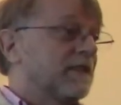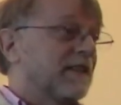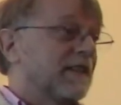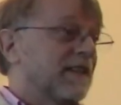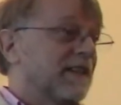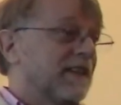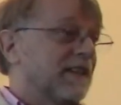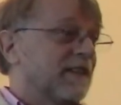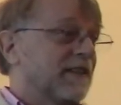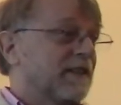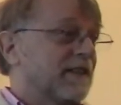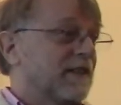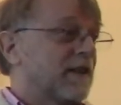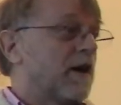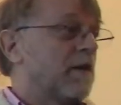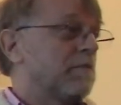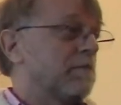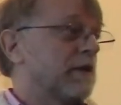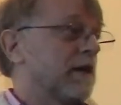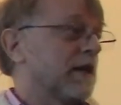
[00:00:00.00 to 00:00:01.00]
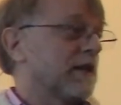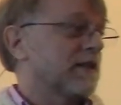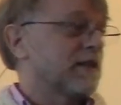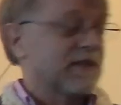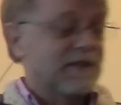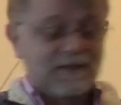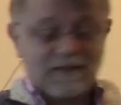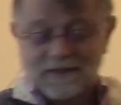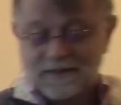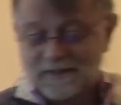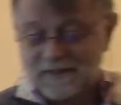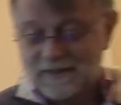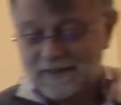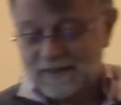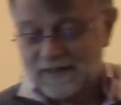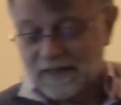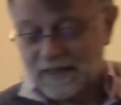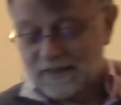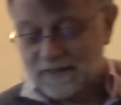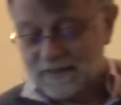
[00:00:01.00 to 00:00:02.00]
uh, complex in a
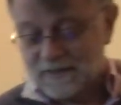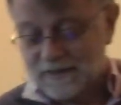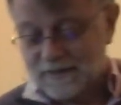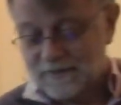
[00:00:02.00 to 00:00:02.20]
sense